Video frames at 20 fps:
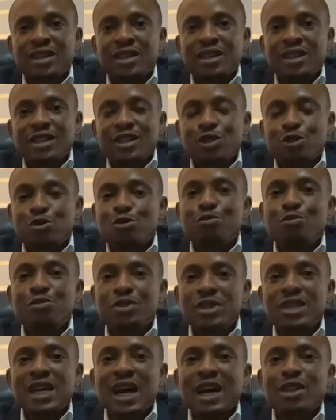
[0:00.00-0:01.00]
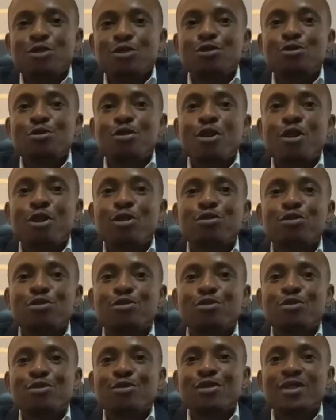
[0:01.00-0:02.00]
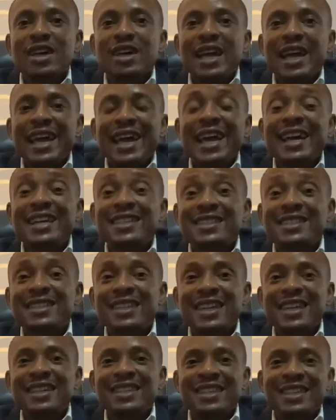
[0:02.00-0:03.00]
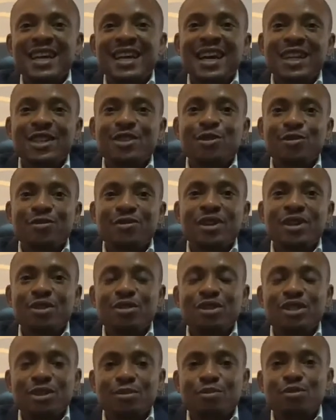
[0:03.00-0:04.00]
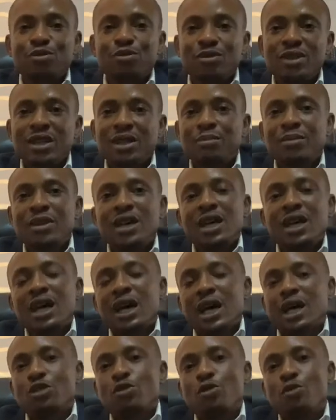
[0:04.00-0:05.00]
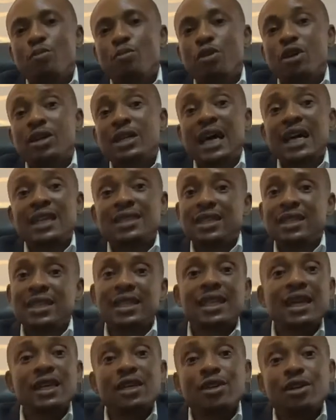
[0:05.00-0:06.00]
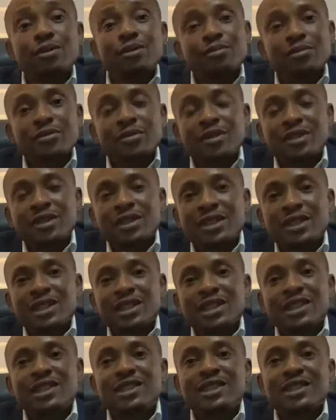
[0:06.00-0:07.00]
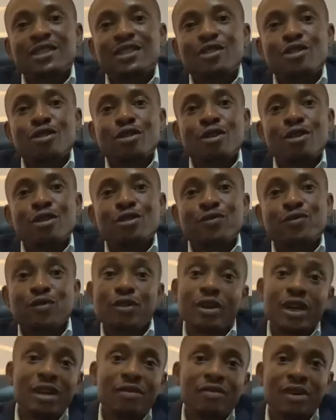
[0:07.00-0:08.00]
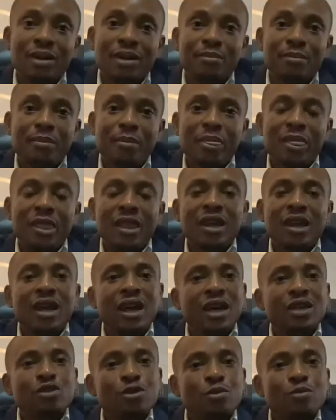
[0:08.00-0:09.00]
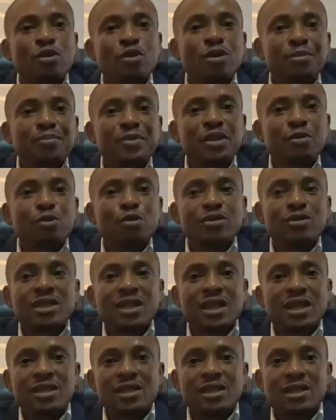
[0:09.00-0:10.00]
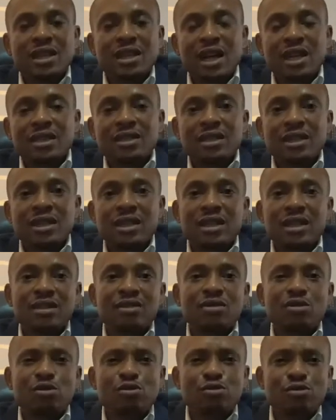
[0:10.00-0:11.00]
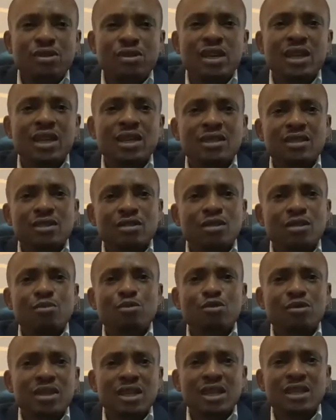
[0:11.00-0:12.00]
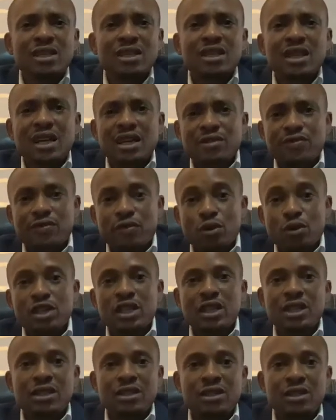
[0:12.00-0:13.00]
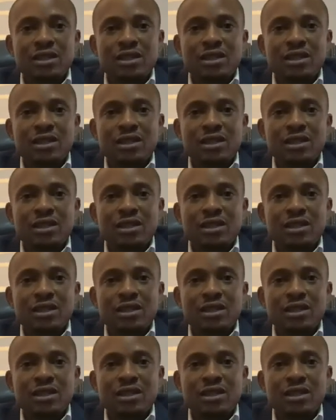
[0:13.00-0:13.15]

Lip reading: should be that you should also extend the hand of fellowship to them. And so board has a tenure. It is not forever. And some company will set it at 2 years, some will set it at 4 years.